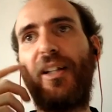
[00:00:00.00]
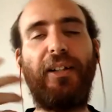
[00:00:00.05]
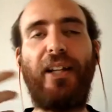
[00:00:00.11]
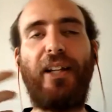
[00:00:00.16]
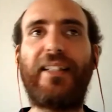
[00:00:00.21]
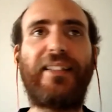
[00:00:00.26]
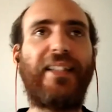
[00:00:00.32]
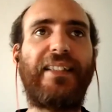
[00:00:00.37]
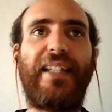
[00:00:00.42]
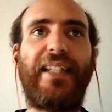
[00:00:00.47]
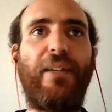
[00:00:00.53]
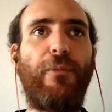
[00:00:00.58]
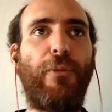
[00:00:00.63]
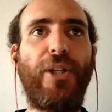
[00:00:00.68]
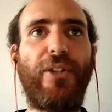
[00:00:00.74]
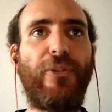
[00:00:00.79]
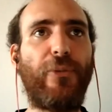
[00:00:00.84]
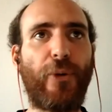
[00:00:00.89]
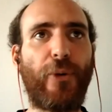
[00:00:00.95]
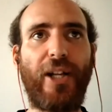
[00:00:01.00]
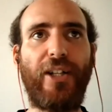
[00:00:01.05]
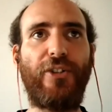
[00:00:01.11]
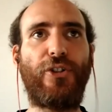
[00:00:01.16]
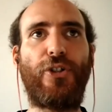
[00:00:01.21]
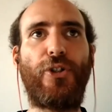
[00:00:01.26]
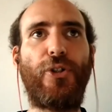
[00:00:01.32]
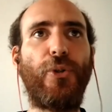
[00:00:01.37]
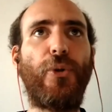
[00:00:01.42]
As I say, we've run
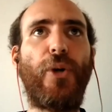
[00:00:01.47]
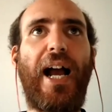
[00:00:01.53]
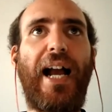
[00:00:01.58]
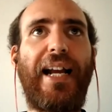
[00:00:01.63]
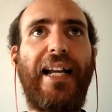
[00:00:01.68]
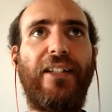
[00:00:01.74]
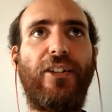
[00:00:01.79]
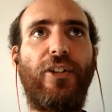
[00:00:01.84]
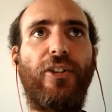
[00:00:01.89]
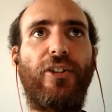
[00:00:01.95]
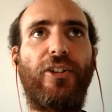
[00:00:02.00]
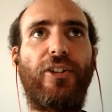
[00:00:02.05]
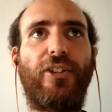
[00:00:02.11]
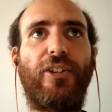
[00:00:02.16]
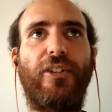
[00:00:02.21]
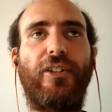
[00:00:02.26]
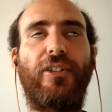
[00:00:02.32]
two hackathons,